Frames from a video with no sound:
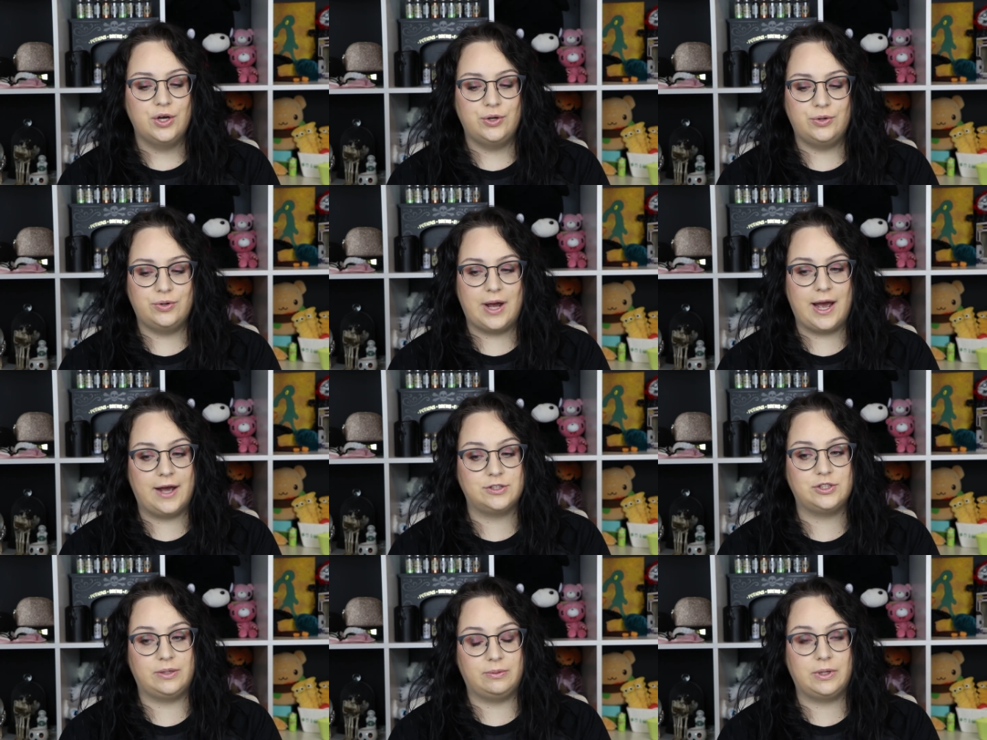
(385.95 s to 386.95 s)
who
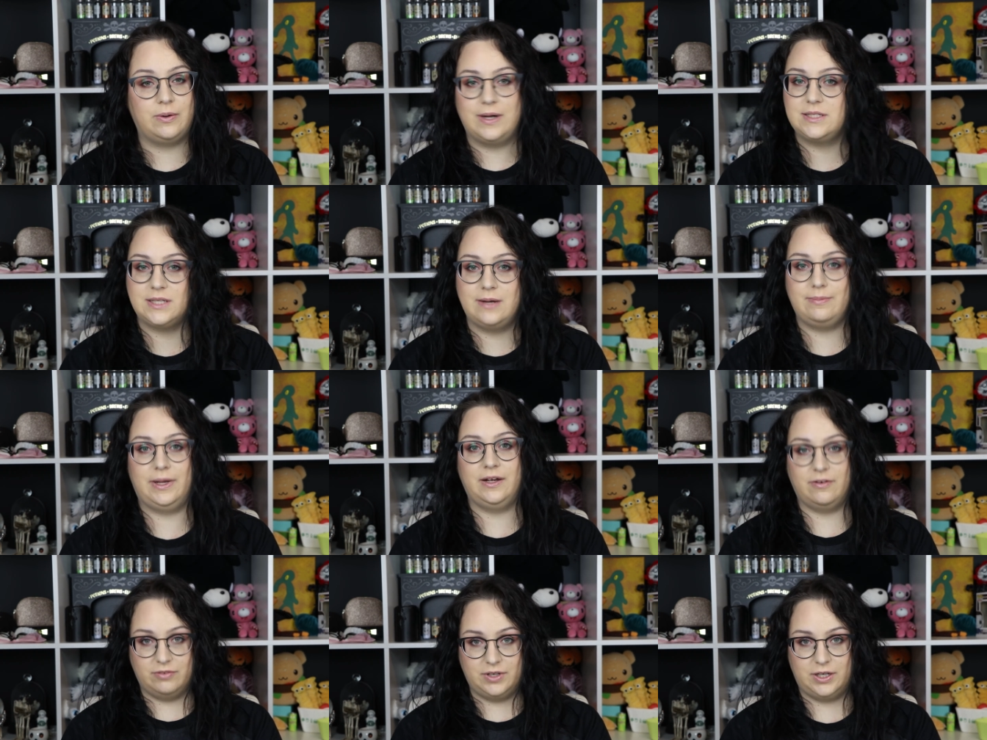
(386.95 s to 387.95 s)
actually requested I make
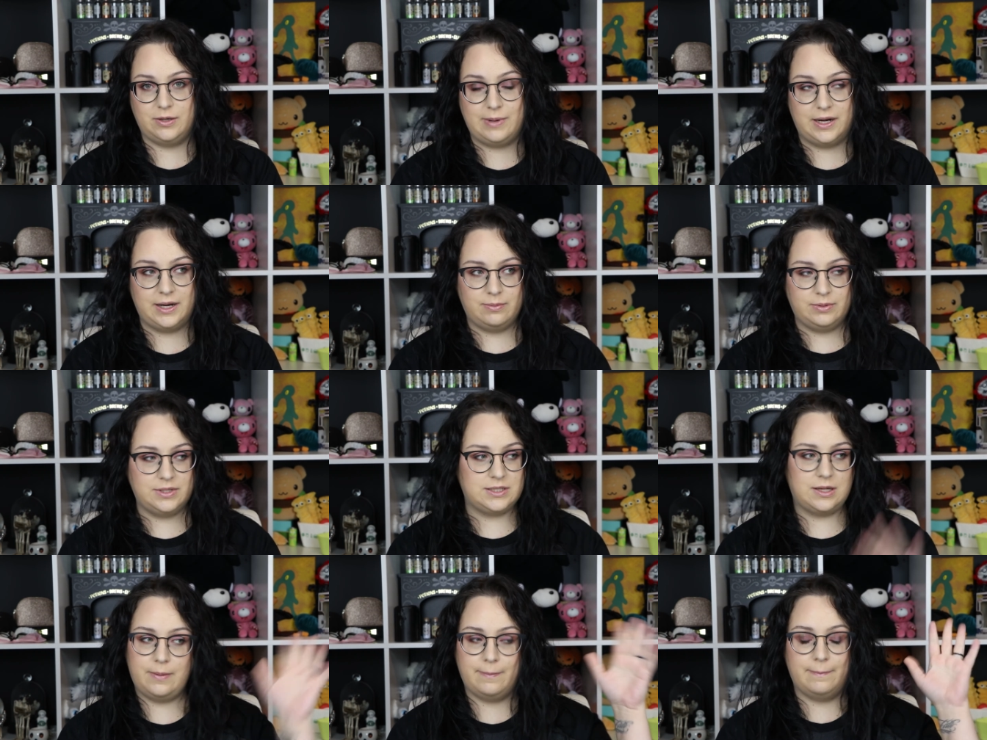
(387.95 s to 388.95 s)
a video about
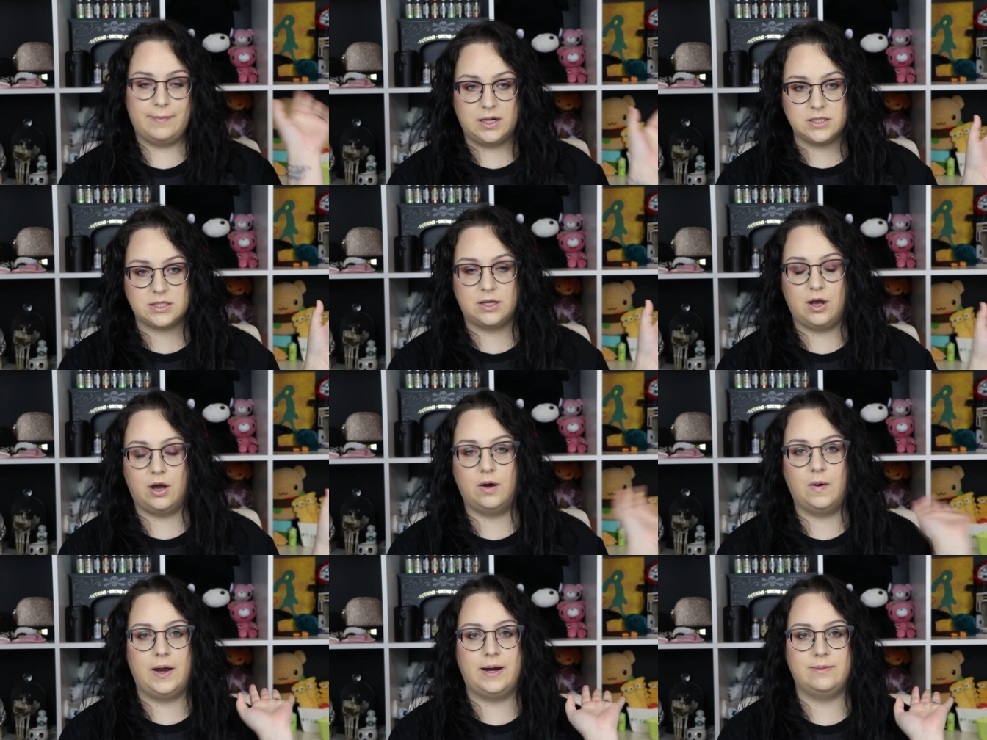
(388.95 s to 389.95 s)
ableism months
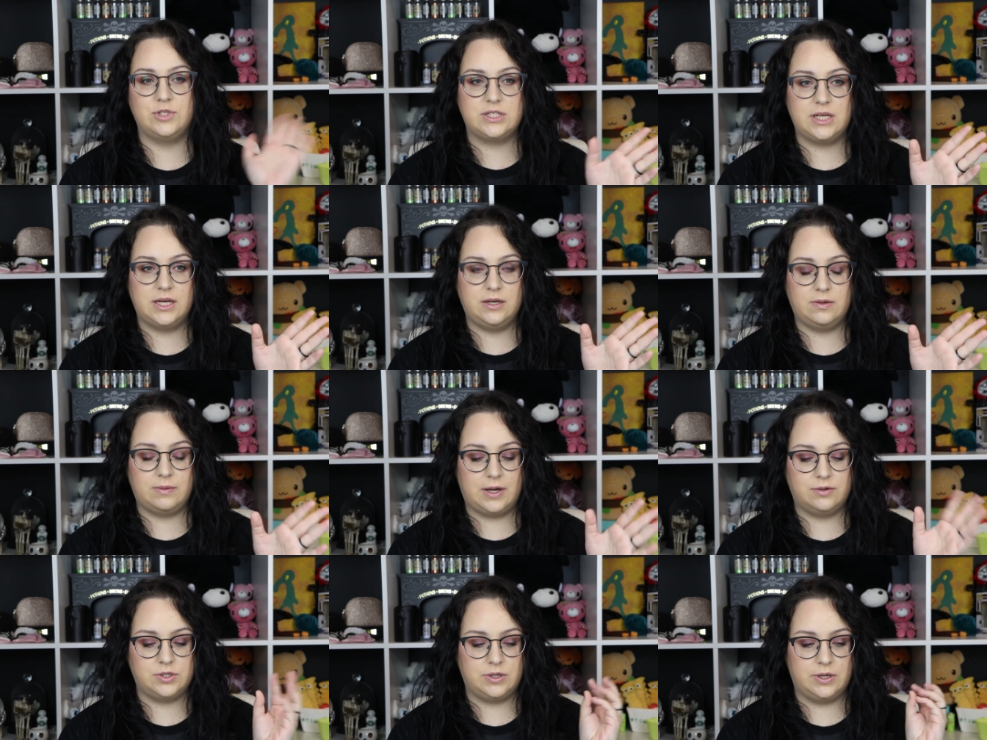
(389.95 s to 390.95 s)
ago, and I'm just getting
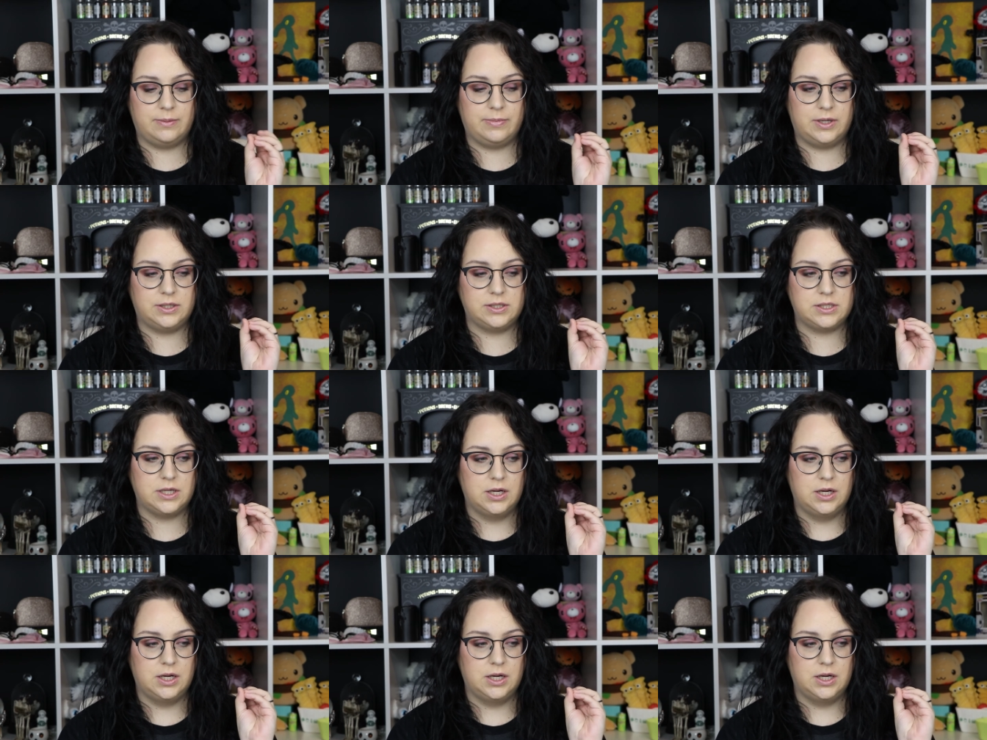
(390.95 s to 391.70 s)
around to it, but